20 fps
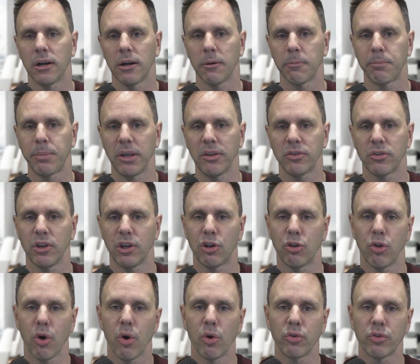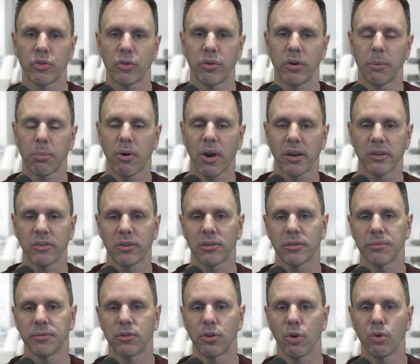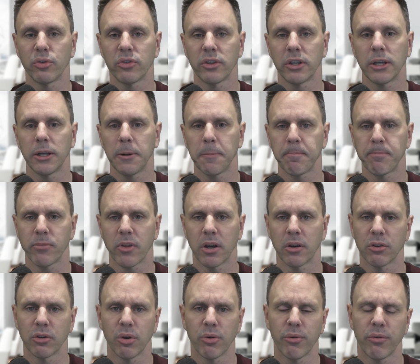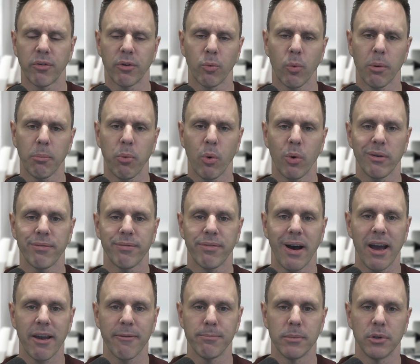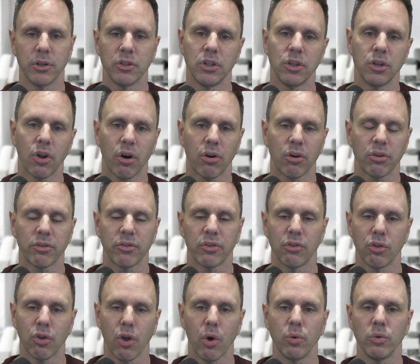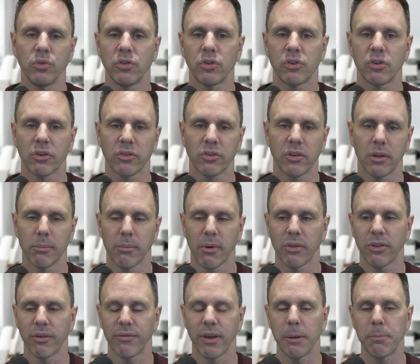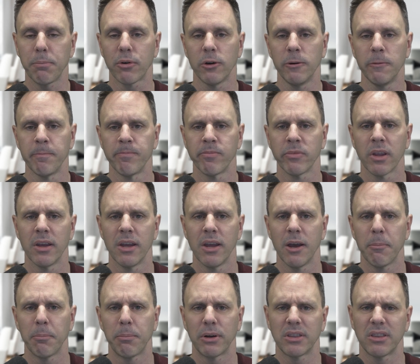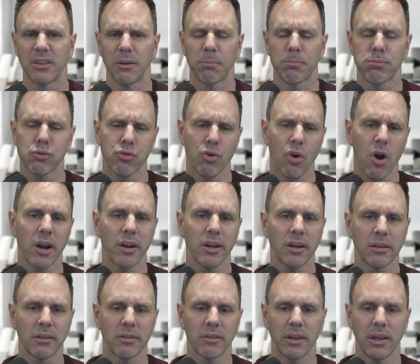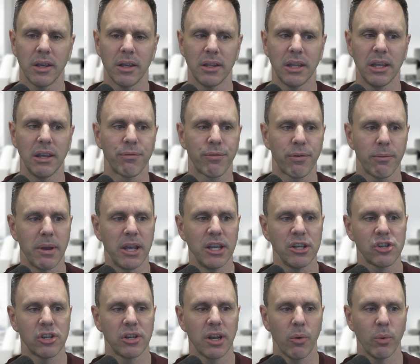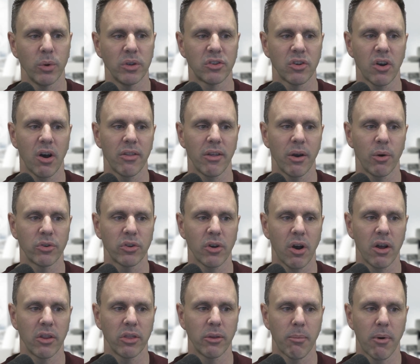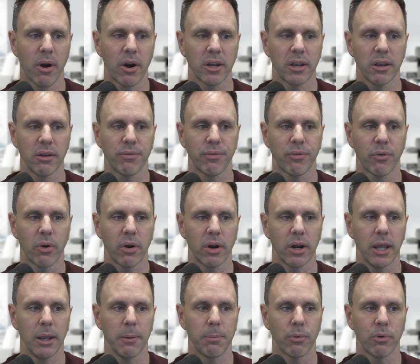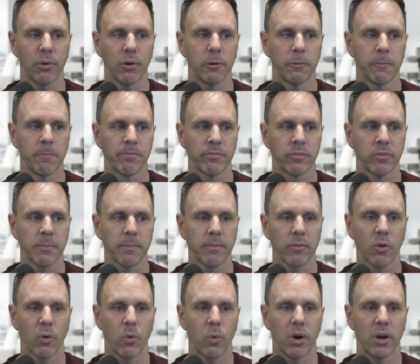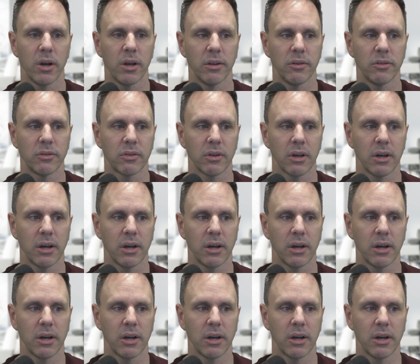basically closed, or in the process of closing, on a little over $1.5 million in loans just in the month of April. But the product and the information that we saw that was on the market for April was